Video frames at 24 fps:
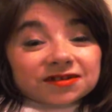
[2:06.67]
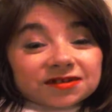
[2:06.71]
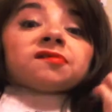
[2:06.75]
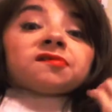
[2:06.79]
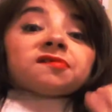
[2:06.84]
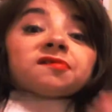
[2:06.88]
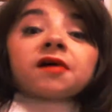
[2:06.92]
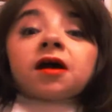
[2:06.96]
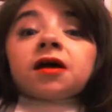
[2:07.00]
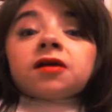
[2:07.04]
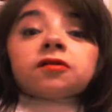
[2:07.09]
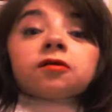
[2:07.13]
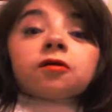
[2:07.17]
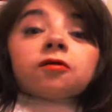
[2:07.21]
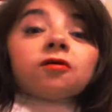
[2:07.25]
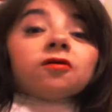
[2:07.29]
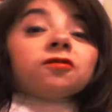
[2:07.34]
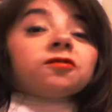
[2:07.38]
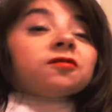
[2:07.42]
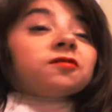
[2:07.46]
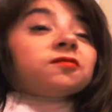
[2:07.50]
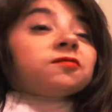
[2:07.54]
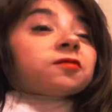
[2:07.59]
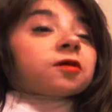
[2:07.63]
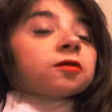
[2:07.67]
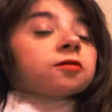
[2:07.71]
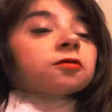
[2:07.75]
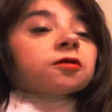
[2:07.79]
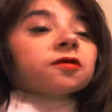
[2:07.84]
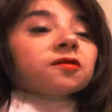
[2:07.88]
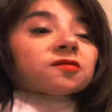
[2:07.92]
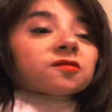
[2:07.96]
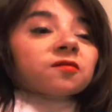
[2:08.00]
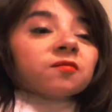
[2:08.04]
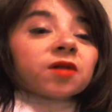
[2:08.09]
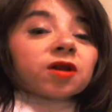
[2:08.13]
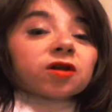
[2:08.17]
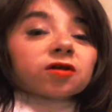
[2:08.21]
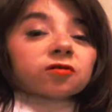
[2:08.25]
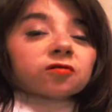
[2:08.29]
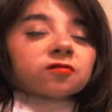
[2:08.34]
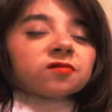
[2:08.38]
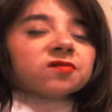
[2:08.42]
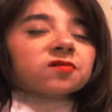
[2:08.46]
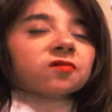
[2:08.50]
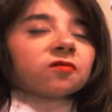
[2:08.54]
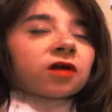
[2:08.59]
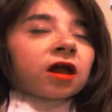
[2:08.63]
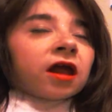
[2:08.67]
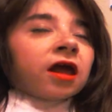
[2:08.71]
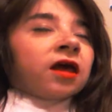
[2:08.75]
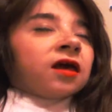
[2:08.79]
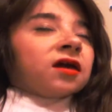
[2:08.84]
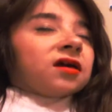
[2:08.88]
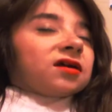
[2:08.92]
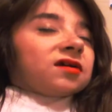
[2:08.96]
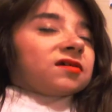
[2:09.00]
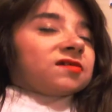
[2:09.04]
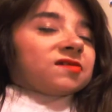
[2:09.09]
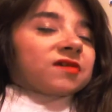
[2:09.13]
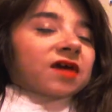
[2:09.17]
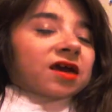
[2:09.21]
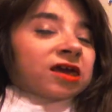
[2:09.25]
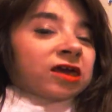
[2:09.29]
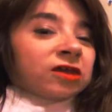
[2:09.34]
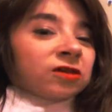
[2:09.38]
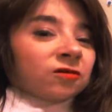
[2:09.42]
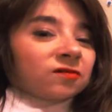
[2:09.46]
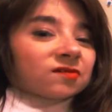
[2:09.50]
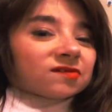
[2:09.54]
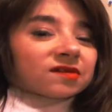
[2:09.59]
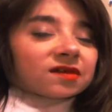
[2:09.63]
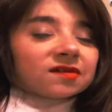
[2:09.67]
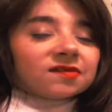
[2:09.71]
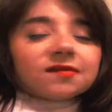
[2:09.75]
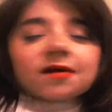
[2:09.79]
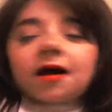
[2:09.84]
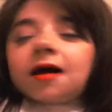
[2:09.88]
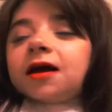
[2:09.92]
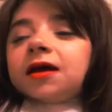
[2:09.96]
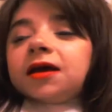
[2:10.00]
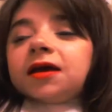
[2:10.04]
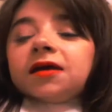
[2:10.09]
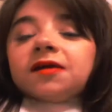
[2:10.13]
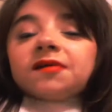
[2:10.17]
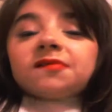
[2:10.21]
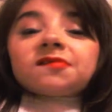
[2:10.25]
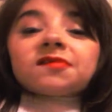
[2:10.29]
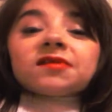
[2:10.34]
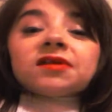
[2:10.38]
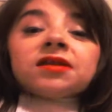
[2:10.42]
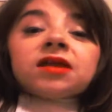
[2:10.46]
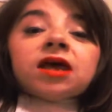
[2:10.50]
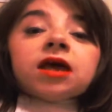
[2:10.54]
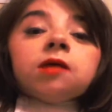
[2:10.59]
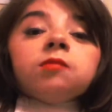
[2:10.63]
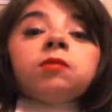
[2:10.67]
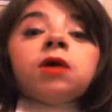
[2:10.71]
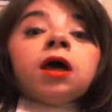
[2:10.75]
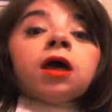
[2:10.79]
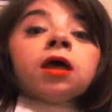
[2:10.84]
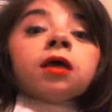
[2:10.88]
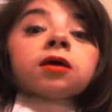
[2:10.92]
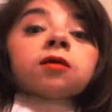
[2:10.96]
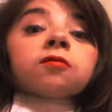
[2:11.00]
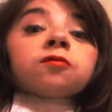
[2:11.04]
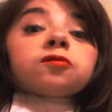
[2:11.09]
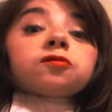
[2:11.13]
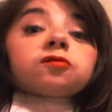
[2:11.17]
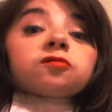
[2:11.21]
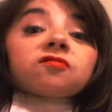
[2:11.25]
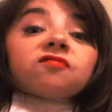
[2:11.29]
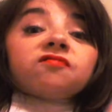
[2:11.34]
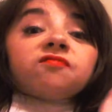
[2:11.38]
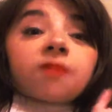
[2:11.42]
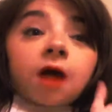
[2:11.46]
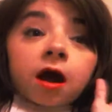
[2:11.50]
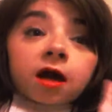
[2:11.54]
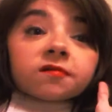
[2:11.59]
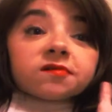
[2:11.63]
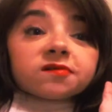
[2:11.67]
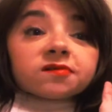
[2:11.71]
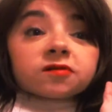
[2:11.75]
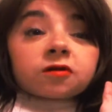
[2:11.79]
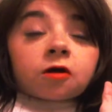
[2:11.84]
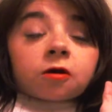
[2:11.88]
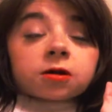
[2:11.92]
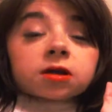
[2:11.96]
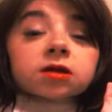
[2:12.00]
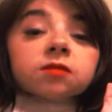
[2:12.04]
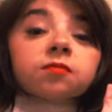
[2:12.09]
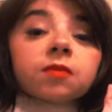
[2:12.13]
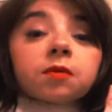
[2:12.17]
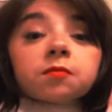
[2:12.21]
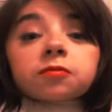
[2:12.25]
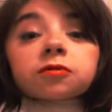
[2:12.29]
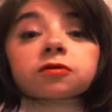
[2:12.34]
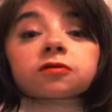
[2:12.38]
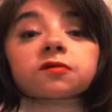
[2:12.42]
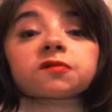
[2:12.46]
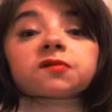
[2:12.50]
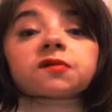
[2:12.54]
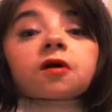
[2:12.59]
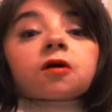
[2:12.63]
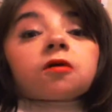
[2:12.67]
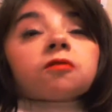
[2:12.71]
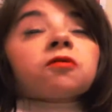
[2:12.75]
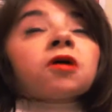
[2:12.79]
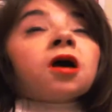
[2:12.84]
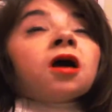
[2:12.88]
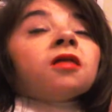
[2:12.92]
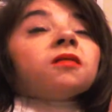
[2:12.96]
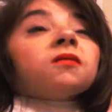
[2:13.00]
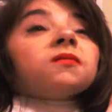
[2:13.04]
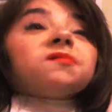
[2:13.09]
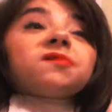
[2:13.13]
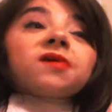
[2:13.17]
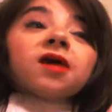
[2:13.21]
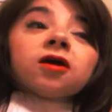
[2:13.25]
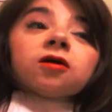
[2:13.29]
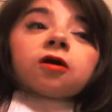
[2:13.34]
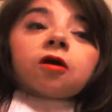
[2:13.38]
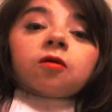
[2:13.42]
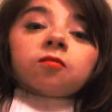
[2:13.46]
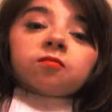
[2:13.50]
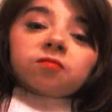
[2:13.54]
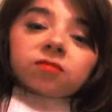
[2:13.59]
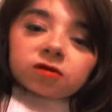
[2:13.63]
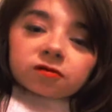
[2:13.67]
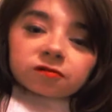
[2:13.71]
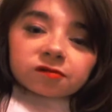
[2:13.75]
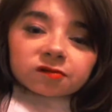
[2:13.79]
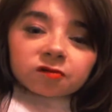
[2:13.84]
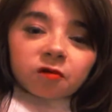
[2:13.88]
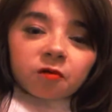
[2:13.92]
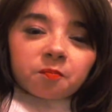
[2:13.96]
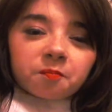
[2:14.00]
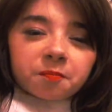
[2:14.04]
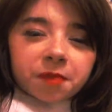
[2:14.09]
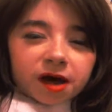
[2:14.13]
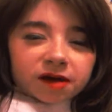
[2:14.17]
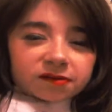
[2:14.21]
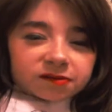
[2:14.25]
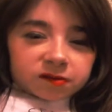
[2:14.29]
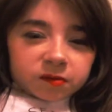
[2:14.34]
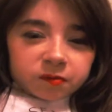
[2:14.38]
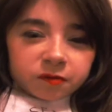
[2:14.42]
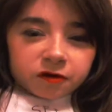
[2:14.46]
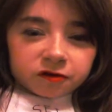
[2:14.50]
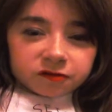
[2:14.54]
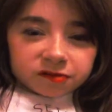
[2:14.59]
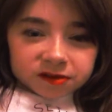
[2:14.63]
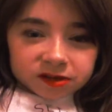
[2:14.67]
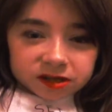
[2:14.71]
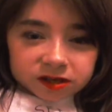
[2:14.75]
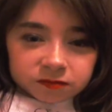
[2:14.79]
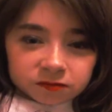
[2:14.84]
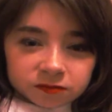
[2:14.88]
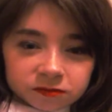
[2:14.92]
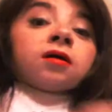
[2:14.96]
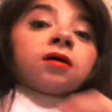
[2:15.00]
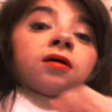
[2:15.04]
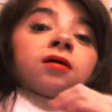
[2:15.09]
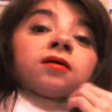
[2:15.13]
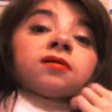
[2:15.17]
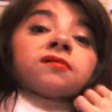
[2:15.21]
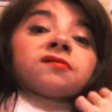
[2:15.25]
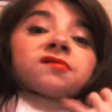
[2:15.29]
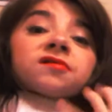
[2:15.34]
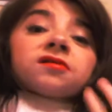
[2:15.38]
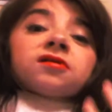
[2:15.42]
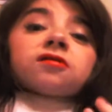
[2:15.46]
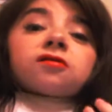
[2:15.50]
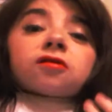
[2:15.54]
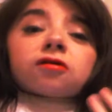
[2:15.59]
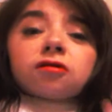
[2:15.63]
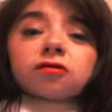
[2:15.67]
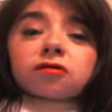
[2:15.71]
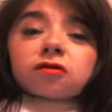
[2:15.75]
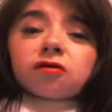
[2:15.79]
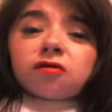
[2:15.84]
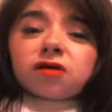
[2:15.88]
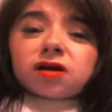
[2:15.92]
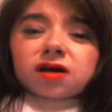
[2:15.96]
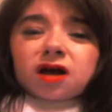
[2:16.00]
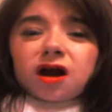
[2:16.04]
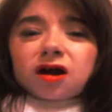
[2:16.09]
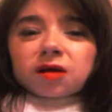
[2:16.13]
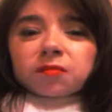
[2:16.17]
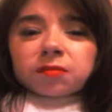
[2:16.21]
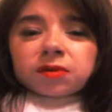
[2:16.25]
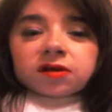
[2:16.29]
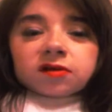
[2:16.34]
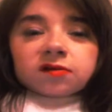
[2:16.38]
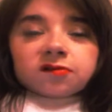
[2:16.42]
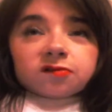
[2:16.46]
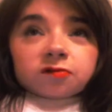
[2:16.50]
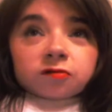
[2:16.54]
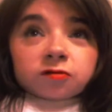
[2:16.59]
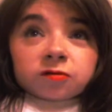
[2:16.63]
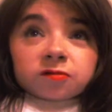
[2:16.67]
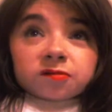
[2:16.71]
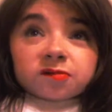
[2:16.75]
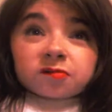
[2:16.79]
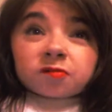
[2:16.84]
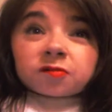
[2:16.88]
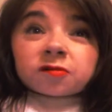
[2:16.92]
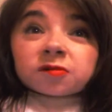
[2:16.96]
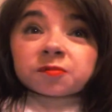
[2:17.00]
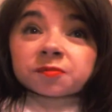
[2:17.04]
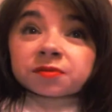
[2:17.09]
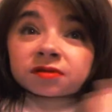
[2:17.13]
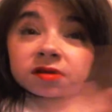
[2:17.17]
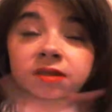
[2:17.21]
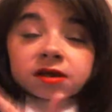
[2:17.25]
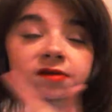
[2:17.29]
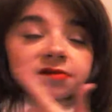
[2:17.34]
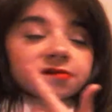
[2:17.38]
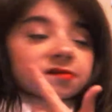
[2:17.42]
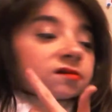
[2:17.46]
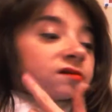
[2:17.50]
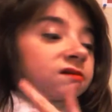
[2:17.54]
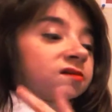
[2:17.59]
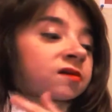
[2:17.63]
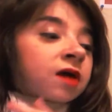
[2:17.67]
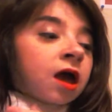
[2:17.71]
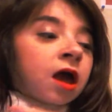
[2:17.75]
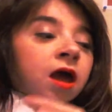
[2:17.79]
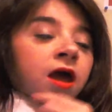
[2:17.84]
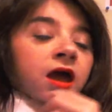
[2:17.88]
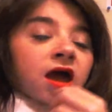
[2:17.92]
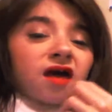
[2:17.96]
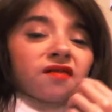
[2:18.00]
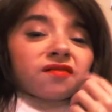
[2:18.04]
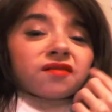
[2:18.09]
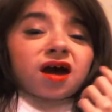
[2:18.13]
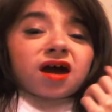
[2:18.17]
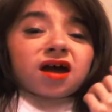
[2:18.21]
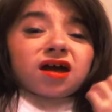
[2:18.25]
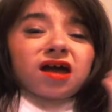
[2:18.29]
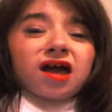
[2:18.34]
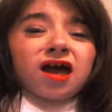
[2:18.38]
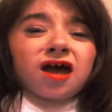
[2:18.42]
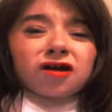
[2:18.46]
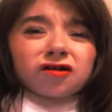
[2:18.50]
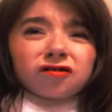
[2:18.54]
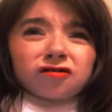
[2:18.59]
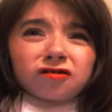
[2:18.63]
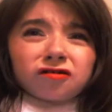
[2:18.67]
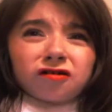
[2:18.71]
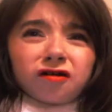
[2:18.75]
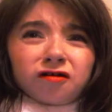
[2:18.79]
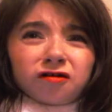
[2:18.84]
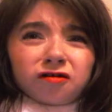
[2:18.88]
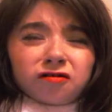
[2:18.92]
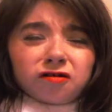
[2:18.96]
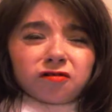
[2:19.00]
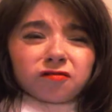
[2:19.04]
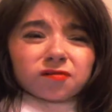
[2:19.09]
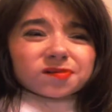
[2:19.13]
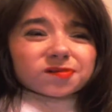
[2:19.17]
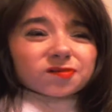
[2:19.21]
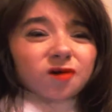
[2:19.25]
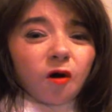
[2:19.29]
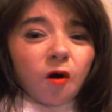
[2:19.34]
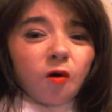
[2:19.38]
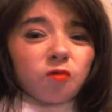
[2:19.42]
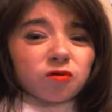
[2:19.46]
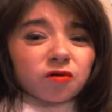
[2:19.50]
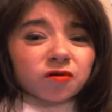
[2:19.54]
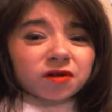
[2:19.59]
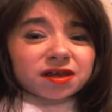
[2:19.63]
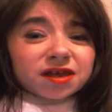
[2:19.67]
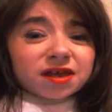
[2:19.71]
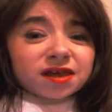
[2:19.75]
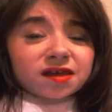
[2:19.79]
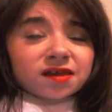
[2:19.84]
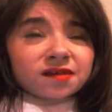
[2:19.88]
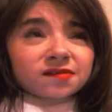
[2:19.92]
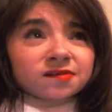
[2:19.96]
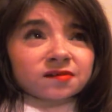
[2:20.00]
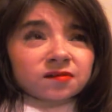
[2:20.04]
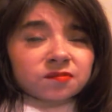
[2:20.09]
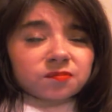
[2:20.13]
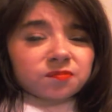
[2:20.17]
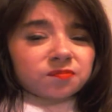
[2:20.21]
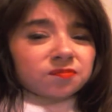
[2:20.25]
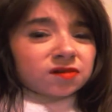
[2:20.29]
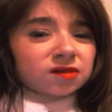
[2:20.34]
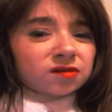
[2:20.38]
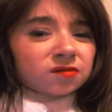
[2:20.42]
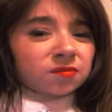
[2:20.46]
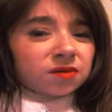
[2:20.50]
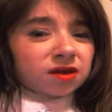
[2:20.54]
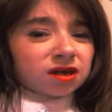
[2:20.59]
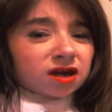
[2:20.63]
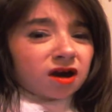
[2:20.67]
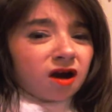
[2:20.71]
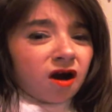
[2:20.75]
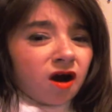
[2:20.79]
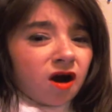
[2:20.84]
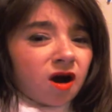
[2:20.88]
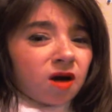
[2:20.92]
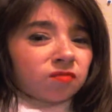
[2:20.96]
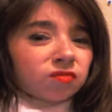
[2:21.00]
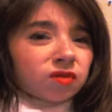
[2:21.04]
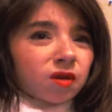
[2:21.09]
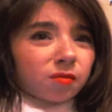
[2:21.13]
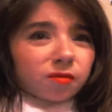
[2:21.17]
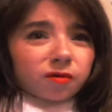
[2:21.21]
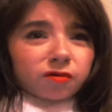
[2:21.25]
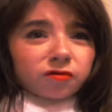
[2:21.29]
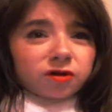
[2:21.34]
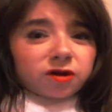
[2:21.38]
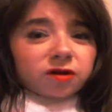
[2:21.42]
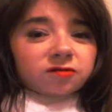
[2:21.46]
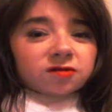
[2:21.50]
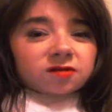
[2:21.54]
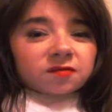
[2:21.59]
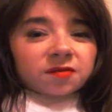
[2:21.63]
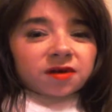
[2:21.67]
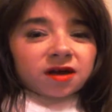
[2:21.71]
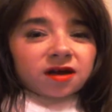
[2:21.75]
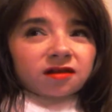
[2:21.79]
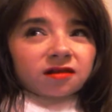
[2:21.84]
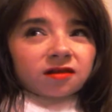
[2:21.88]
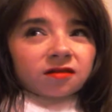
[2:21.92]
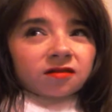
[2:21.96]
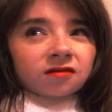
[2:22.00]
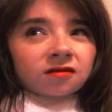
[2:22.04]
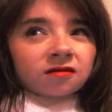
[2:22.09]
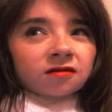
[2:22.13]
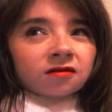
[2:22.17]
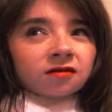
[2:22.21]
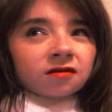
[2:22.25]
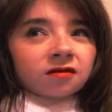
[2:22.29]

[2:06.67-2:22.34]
Side note, the Generation Miracles, or Kiseki no Sedai, is the name given to the 5 starting members of the Teiko Middle School basketball team. See, Kuroko and Kagami sort of switch places, and that Kuroko's goal really isn't to become #1 in Japan.